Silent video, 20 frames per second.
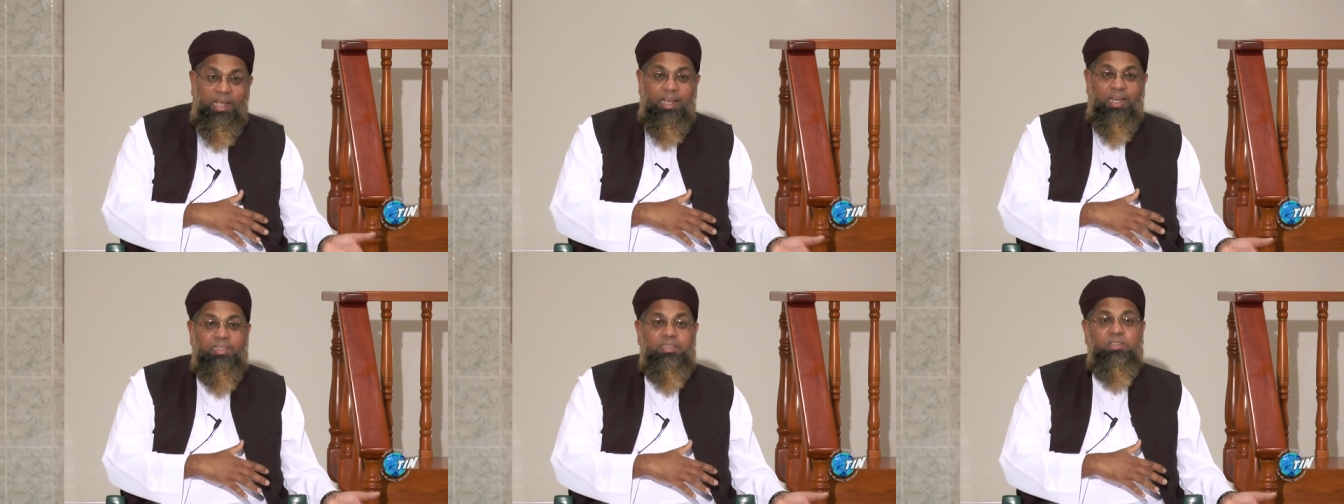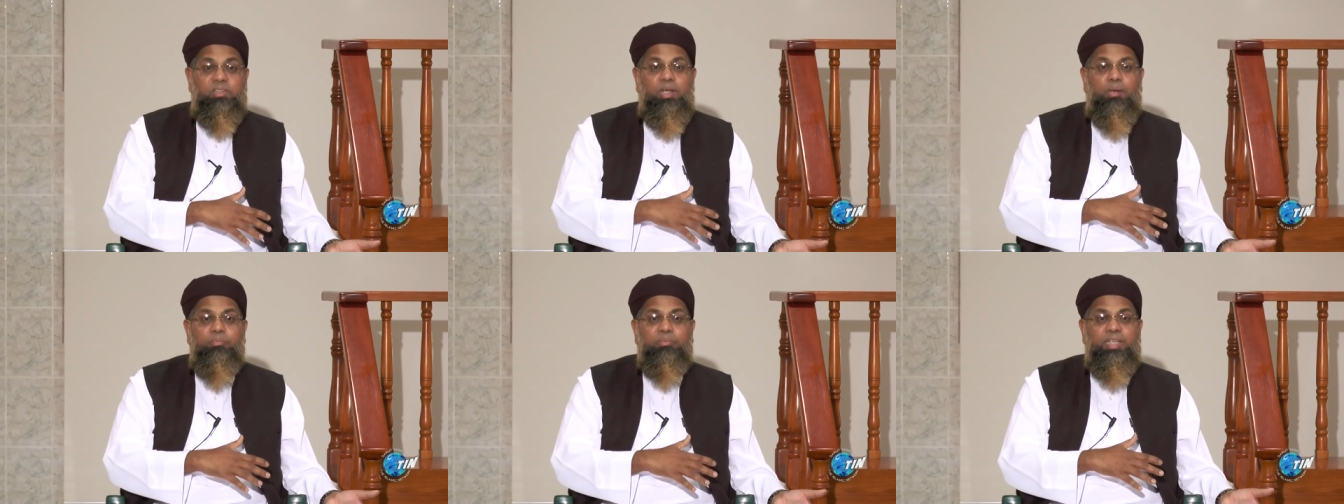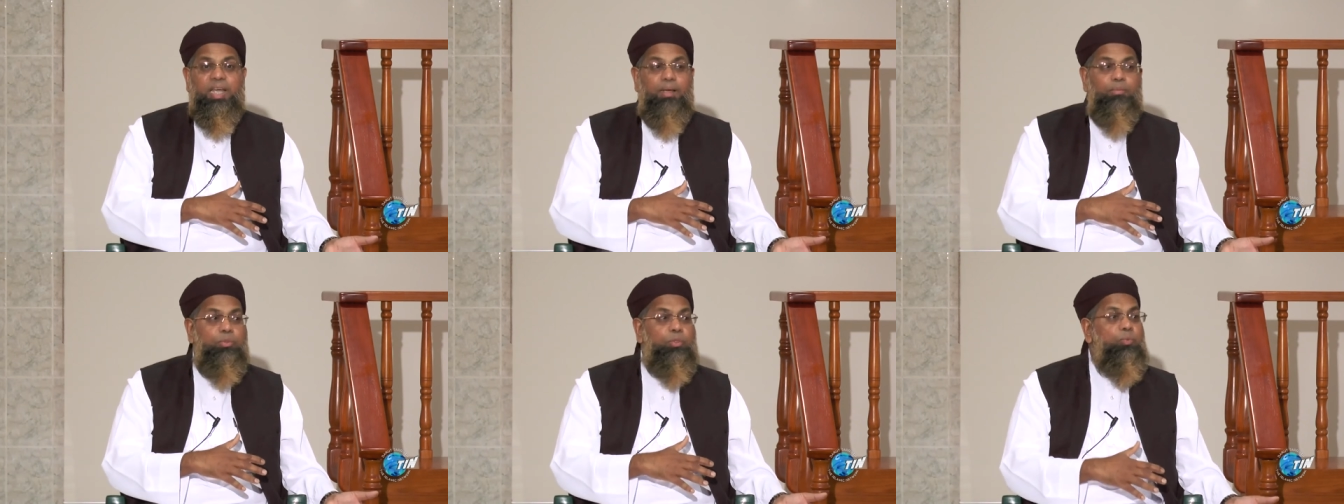And
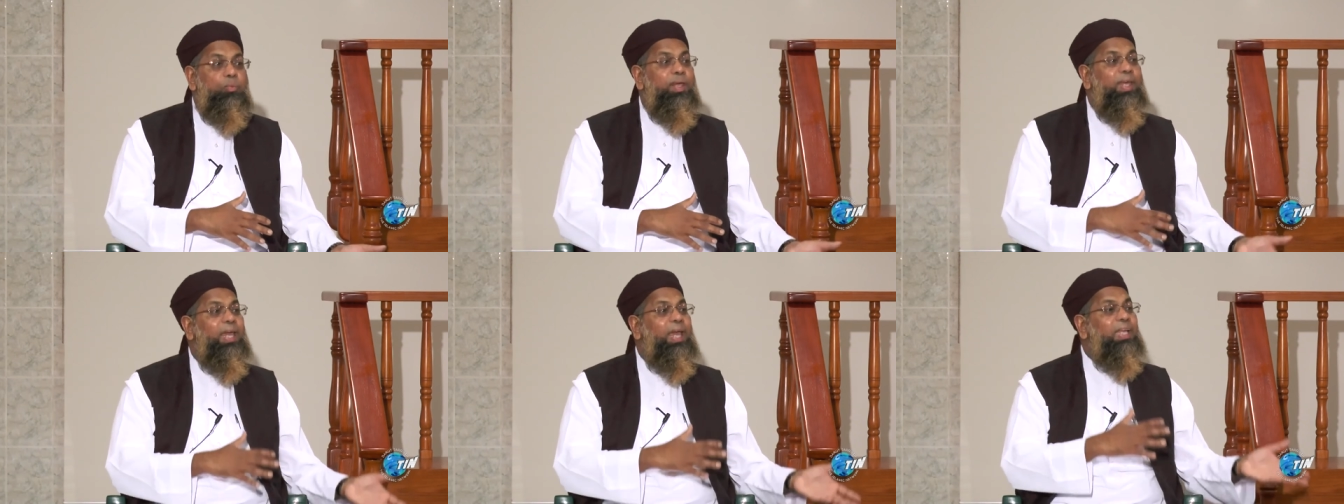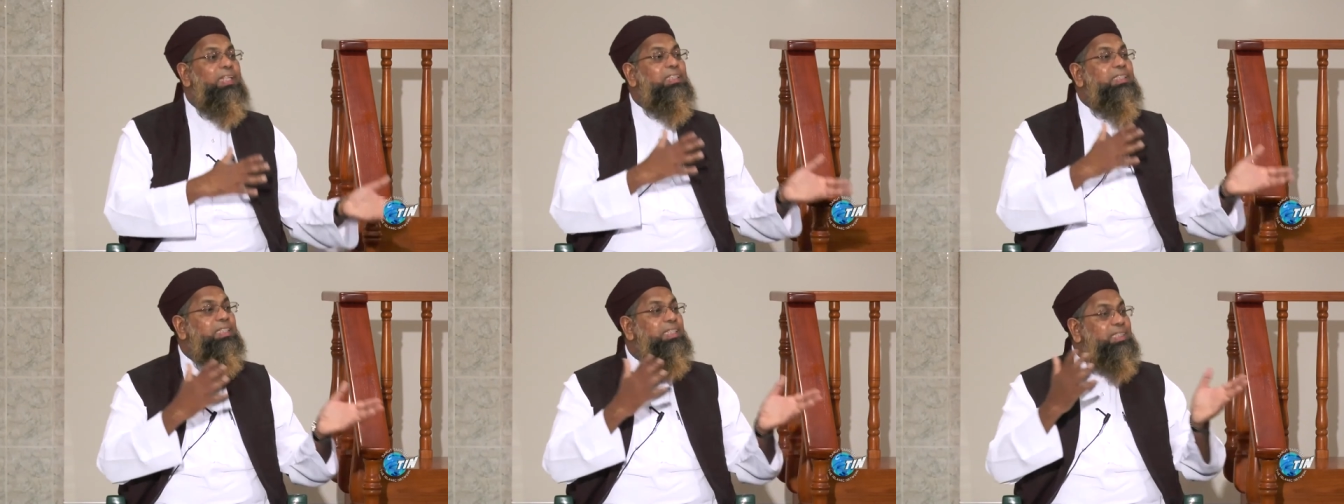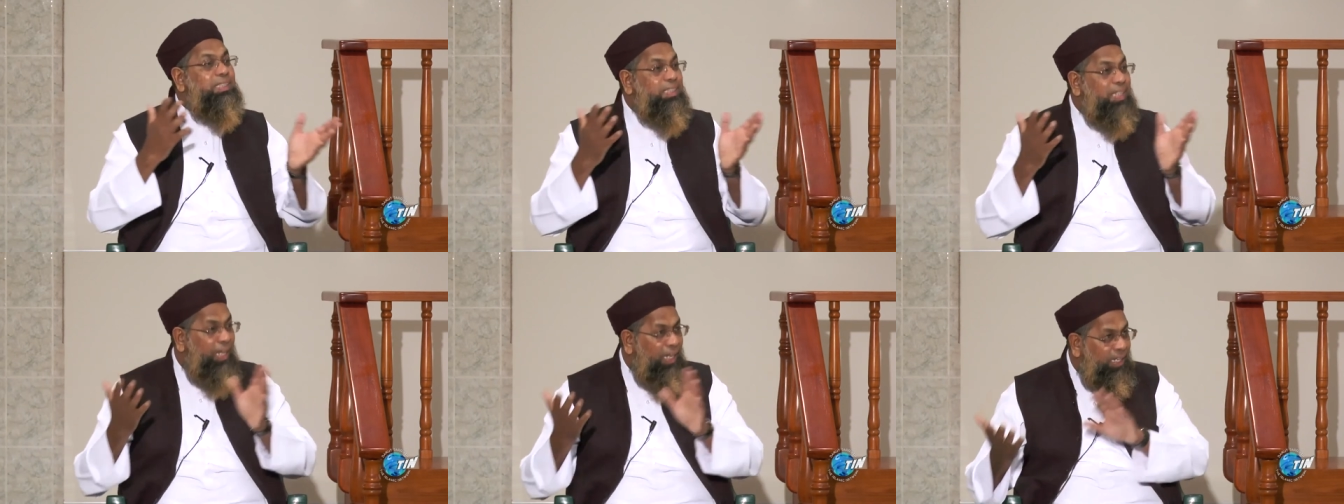sometimes we
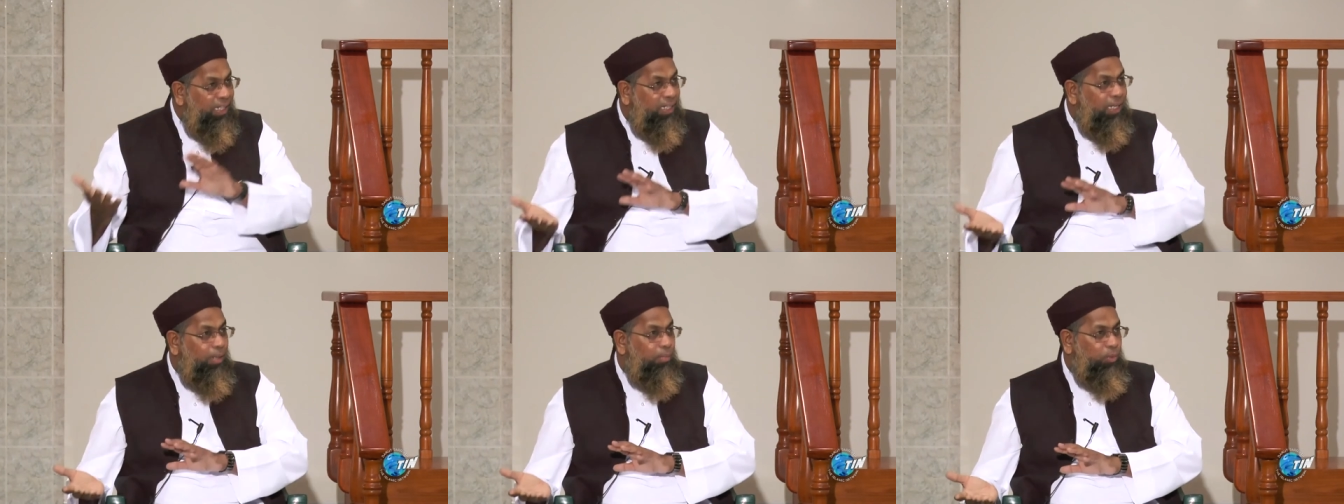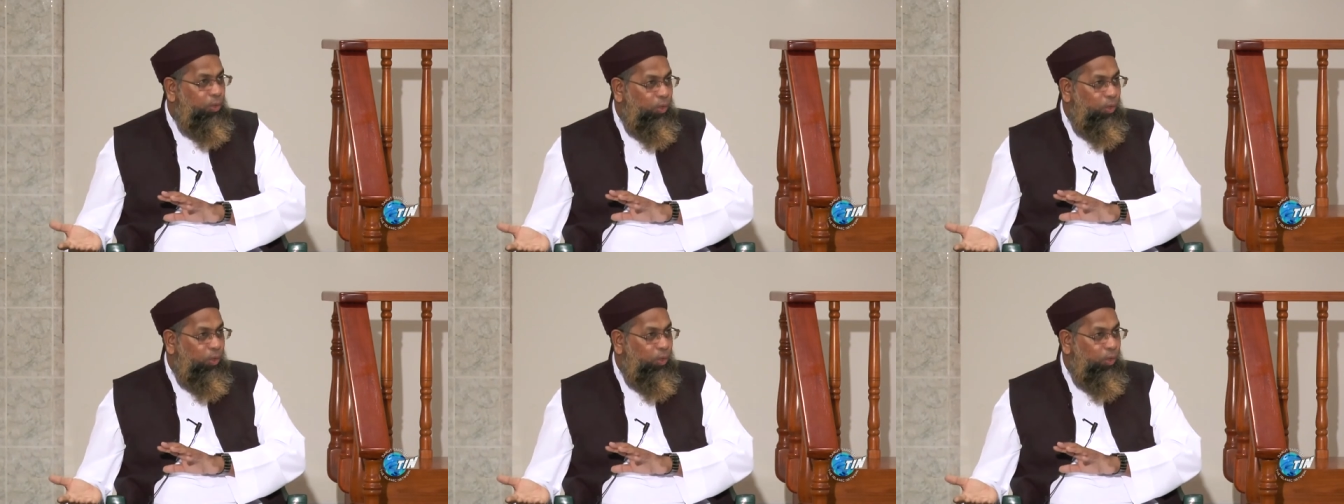entertain them